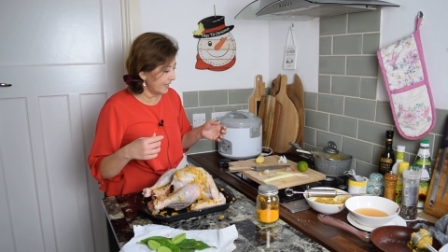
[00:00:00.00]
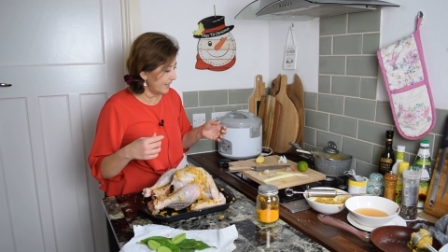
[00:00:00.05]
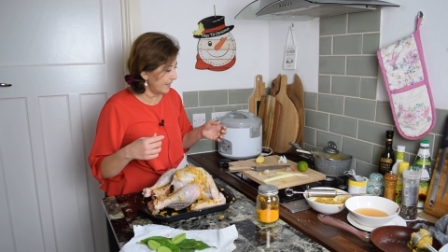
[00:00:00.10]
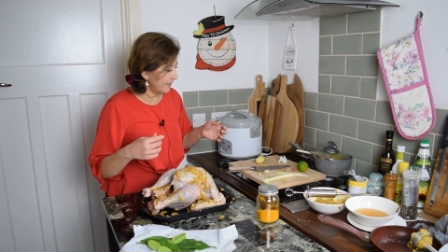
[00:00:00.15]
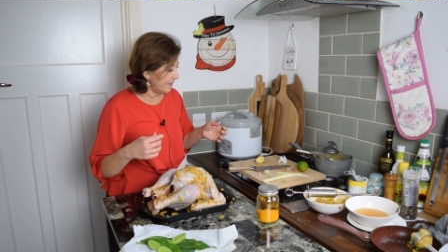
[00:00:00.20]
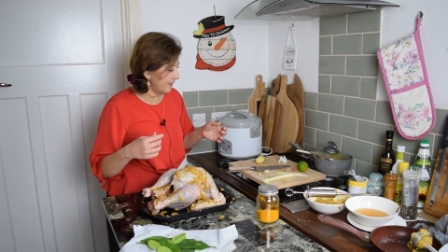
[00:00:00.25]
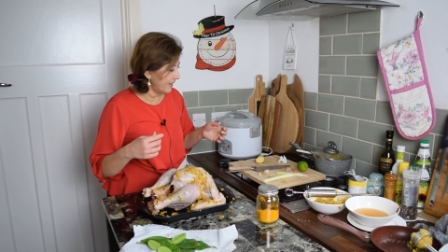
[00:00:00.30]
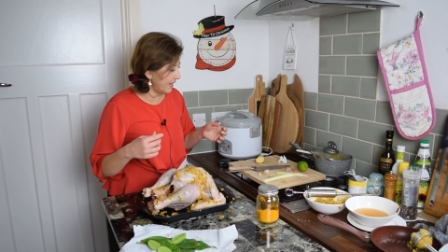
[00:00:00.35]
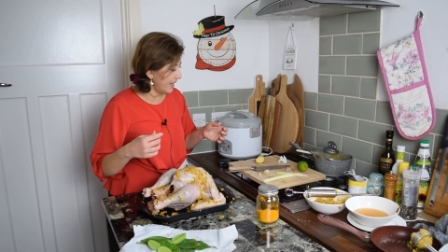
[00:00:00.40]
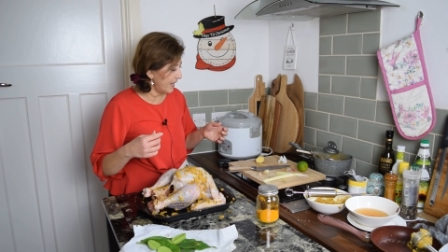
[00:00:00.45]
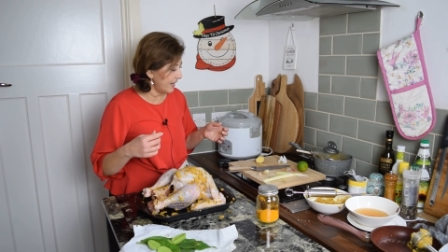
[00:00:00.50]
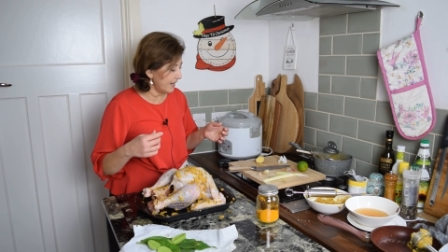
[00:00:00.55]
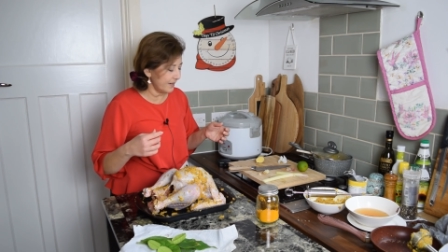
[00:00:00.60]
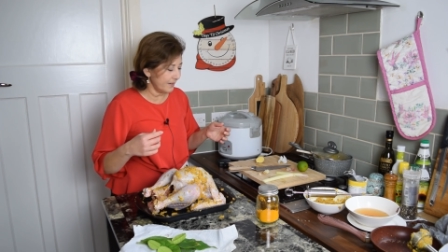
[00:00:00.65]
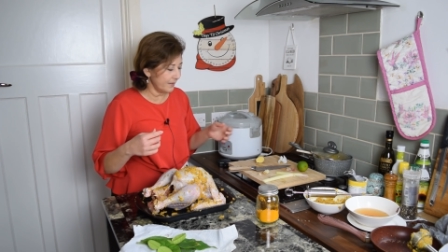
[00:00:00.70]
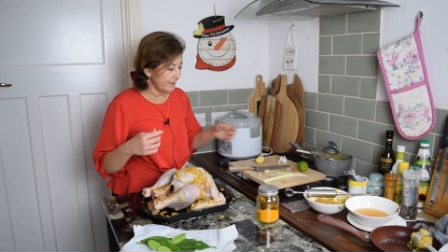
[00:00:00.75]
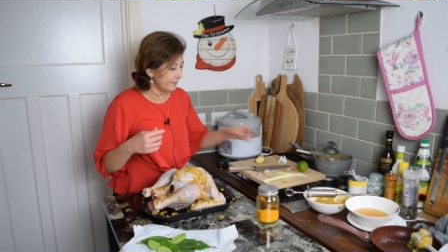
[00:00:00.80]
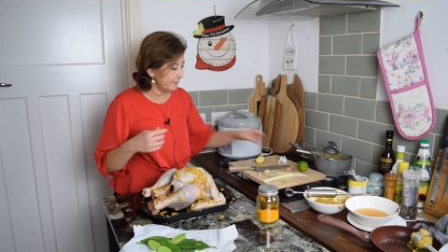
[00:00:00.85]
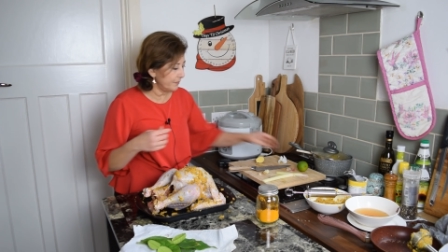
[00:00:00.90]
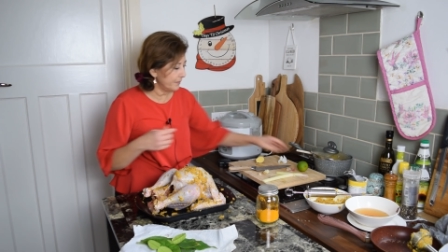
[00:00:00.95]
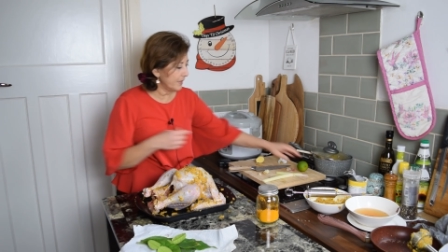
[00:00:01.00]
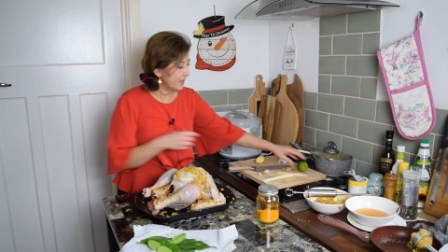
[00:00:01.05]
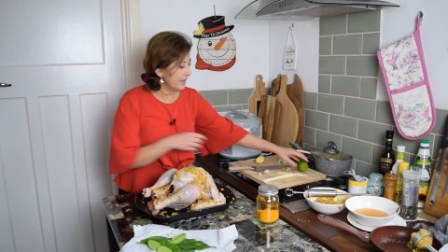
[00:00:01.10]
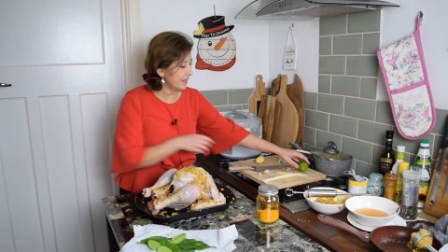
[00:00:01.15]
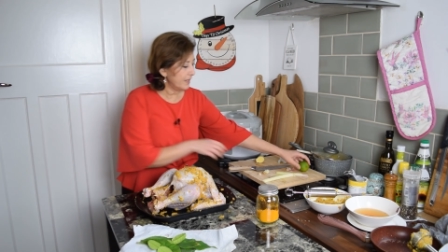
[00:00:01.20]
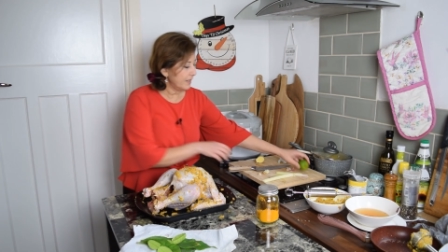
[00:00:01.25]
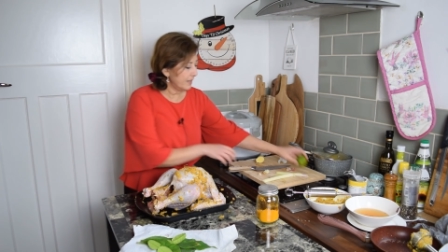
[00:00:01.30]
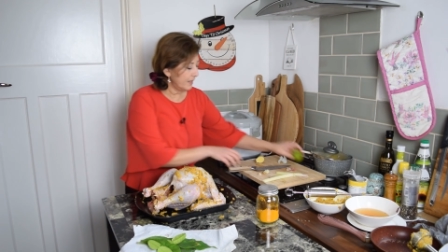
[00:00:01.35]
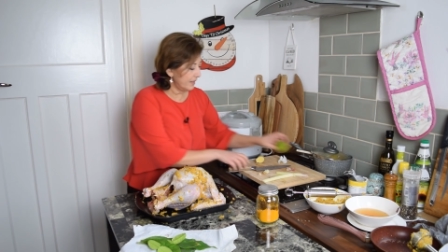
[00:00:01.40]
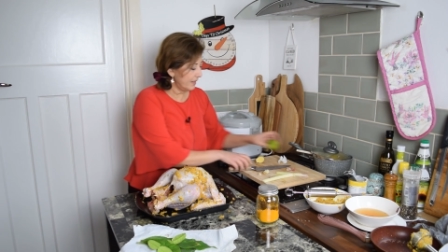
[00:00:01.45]
And then,
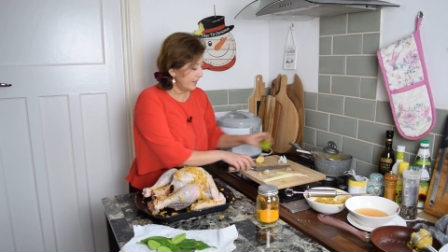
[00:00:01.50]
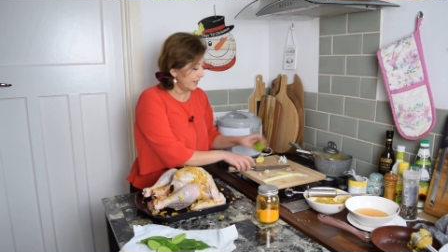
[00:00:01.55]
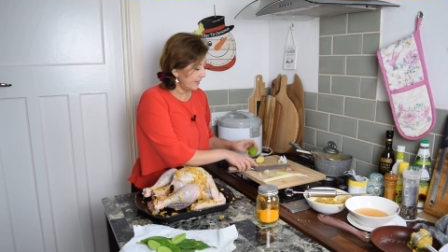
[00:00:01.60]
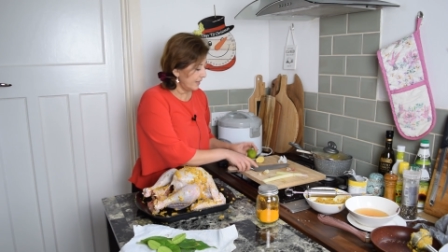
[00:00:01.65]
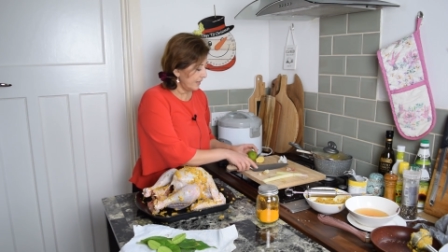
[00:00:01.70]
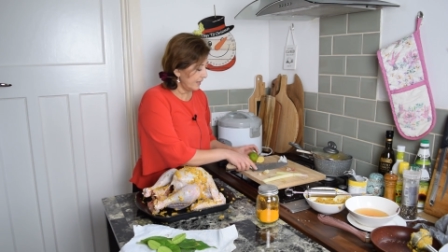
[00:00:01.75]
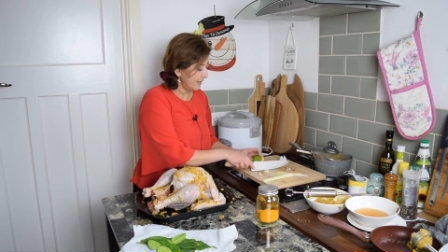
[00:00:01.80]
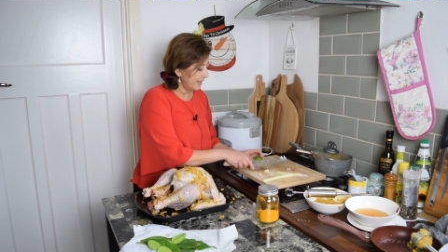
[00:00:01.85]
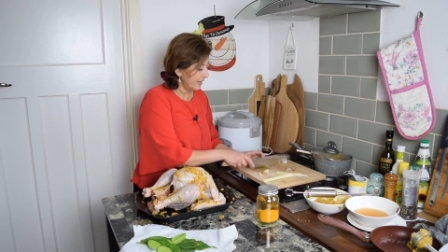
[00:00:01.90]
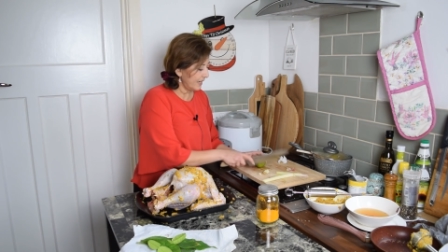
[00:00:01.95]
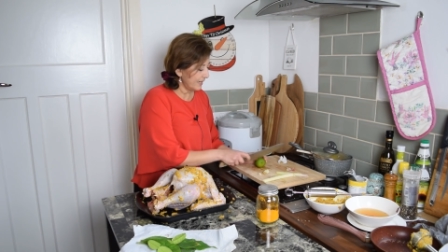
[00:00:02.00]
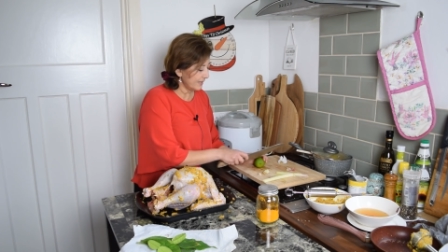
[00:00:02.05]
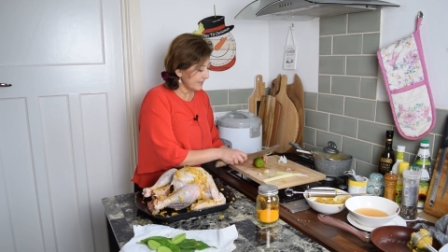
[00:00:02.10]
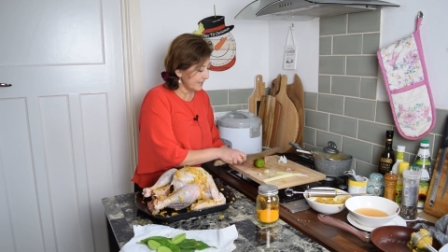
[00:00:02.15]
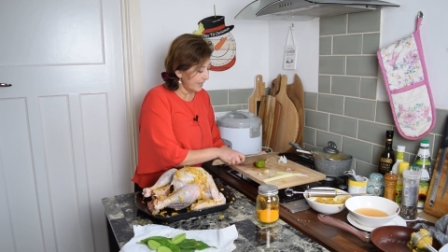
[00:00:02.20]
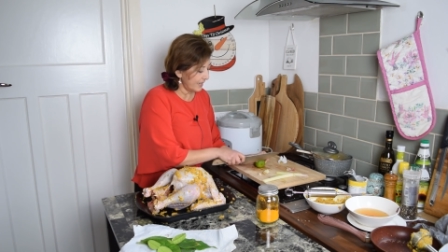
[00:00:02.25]
let's